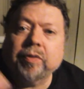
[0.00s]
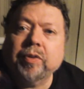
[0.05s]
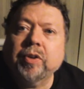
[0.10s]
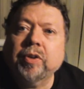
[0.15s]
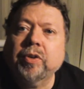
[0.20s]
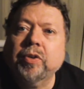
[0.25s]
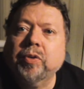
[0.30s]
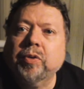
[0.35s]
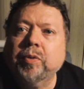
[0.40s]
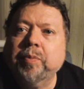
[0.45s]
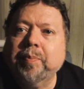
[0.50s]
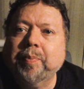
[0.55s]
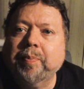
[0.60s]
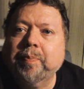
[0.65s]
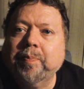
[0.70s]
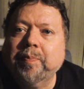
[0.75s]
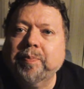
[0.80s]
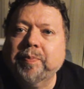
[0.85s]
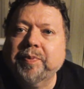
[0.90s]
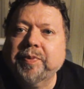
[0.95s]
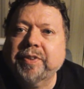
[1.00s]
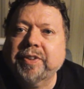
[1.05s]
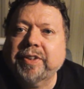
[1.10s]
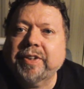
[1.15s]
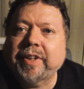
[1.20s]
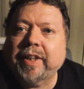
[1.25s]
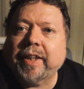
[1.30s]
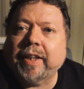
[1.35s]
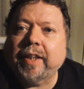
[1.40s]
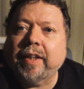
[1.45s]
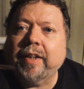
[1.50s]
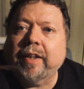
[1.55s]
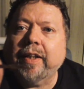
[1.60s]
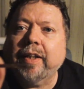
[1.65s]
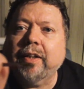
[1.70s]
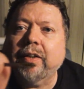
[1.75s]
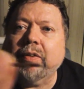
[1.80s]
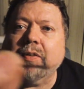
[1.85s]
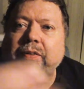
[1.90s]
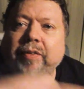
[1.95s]
a little stick in
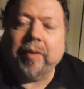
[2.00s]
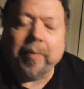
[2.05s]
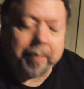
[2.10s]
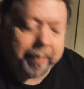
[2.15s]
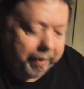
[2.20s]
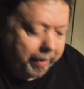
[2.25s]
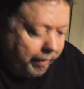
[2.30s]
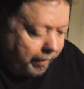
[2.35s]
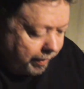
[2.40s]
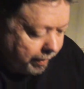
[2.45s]
there or something.